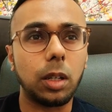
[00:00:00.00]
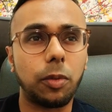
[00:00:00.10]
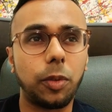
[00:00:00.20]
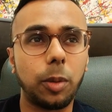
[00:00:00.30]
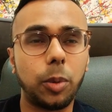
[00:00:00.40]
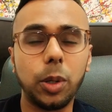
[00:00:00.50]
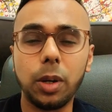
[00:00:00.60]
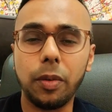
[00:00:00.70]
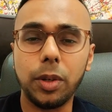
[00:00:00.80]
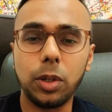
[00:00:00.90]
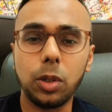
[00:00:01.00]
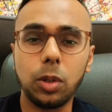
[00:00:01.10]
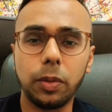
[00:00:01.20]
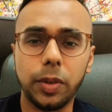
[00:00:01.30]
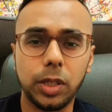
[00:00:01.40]
if they're
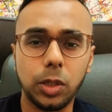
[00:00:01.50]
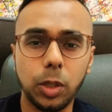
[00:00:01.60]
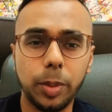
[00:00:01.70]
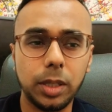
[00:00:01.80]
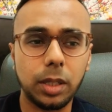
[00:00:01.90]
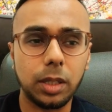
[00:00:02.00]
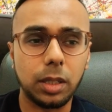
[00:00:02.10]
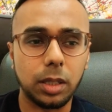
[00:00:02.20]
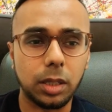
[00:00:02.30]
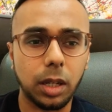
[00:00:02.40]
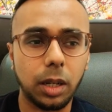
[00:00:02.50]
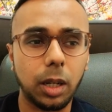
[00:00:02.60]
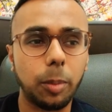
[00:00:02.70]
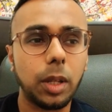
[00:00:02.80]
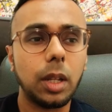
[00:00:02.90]
pre-revenue, if it's a new business, a
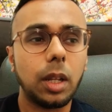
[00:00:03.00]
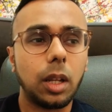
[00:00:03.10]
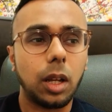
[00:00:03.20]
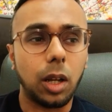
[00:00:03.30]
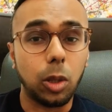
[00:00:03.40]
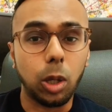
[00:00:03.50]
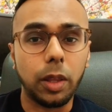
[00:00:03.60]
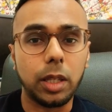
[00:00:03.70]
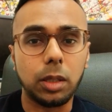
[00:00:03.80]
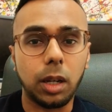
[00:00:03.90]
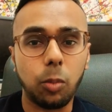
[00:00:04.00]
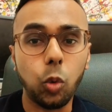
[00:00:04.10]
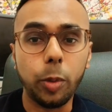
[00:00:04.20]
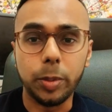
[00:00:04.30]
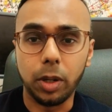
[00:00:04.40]
startup, a lot of the time
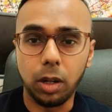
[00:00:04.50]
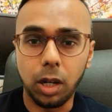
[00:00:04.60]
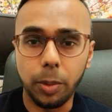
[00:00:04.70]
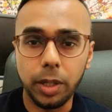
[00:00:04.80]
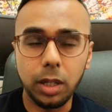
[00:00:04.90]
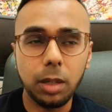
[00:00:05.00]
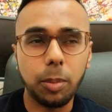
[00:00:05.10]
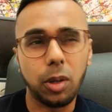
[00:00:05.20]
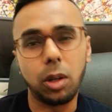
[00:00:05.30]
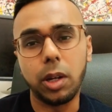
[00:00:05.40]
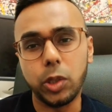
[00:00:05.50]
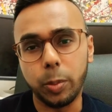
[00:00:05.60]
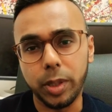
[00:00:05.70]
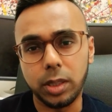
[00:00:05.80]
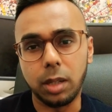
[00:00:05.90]
will be spent on R&D, but not
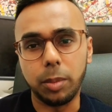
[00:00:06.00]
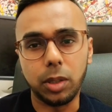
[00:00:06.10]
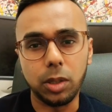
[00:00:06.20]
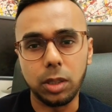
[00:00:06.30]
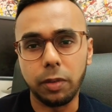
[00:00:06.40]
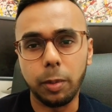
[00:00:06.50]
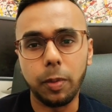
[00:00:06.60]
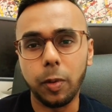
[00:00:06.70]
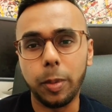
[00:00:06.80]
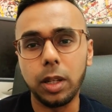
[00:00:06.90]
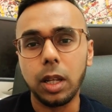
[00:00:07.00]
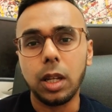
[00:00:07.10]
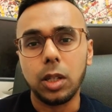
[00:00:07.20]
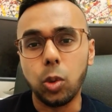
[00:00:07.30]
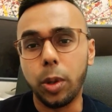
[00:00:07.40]
100%, because they will be
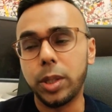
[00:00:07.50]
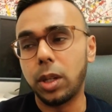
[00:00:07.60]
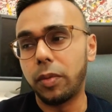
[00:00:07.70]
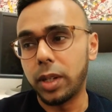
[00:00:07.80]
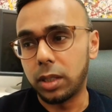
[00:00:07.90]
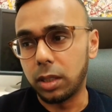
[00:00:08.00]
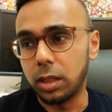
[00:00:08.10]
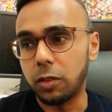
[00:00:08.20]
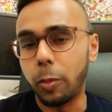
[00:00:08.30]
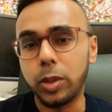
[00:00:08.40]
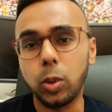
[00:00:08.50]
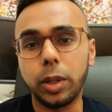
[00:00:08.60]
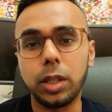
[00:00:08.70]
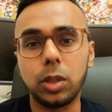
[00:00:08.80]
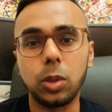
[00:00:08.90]
talking to investors, they'll be
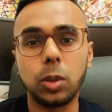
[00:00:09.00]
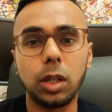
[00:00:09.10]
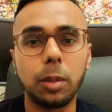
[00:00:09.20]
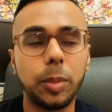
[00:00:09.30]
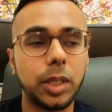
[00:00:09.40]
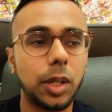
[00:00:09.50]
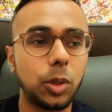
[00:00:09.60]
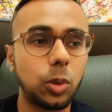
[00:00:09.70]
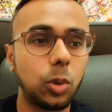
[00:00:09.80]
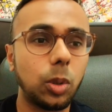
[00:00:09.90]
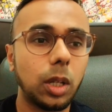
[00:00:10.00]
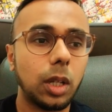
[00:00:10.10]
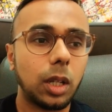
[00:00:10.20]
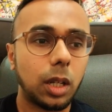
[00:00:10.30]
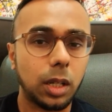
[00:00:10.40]
talking to potential
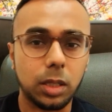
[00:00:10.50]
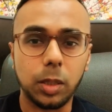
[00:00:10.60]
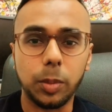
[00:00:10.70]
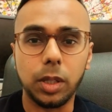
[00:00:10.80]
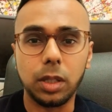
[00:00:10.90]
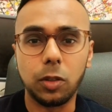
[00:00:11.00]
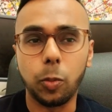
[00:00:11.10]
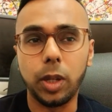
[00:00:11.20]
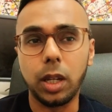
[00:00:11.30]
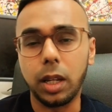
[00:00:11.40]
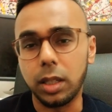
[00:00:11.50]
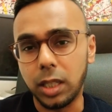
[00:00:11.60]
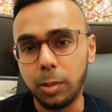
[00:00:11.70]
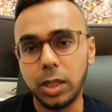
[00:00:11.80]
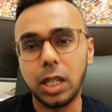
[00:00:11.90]
customers, they'll be getting a
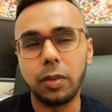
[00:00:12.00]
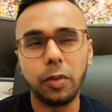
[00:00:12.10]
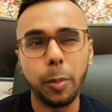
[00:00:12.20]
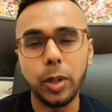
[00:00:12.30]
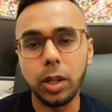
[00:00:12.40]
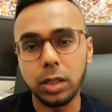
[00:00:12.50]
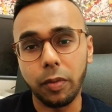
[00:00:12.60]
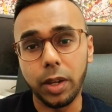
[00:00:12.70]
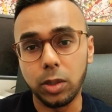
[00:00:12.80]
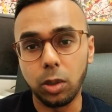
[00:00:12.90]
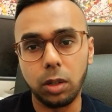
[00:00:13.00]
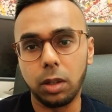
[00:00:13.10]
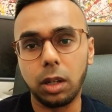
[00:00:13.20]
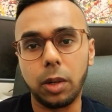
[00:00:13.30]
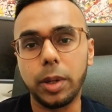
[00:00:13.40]
team together, they'll be doing stuff that is not
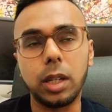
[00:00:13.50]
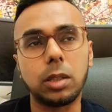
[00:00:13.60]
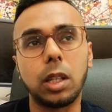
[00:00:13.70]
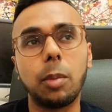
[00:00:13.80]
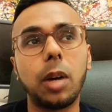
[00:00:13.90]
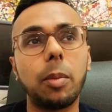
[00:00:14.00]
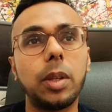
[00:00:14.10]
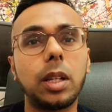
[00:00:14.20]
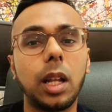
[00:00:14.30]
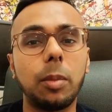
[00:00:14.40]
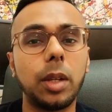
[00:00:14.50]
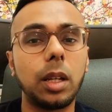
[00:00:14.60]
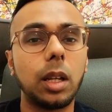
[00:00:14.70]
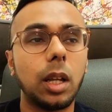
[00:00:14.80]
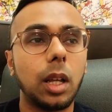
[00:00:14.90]
R&D. So they might be claiming